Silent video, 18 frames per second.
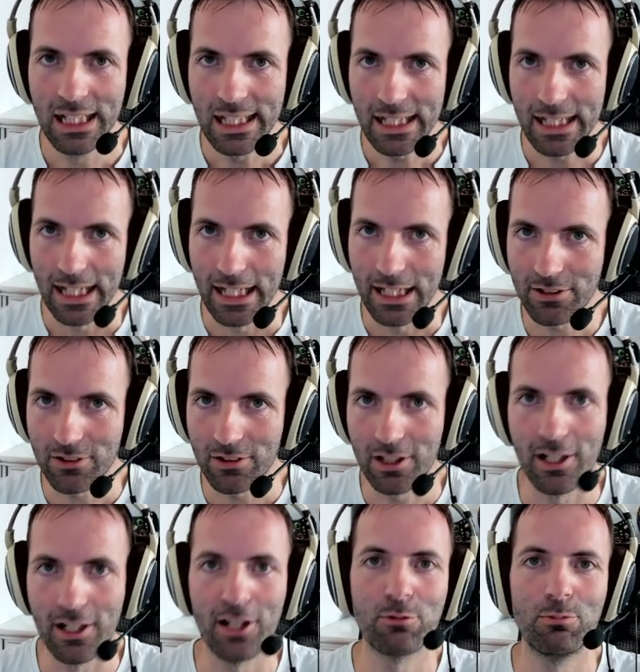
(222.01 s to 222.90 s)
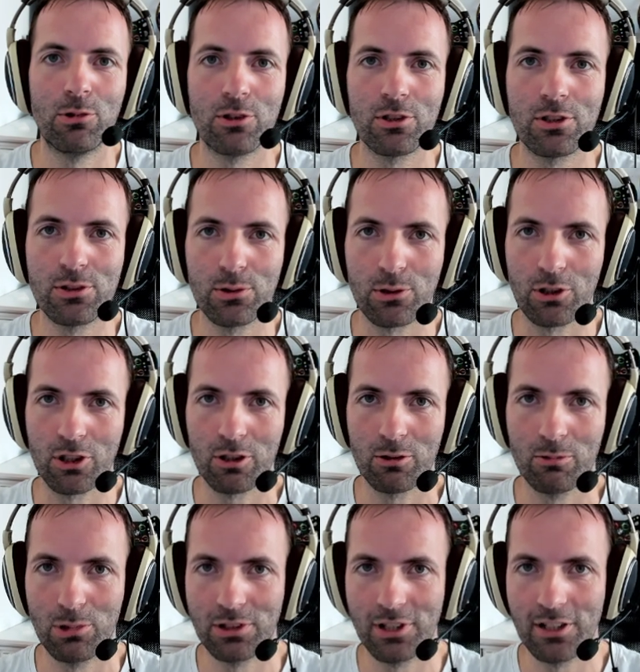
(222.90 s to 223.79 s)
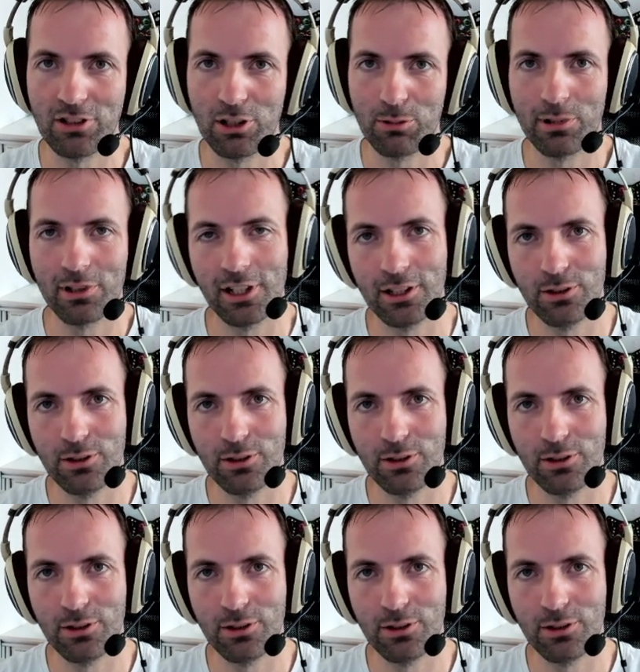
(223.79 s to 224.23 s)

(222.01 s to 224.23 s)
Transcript: Yes, it has more torque, but they typically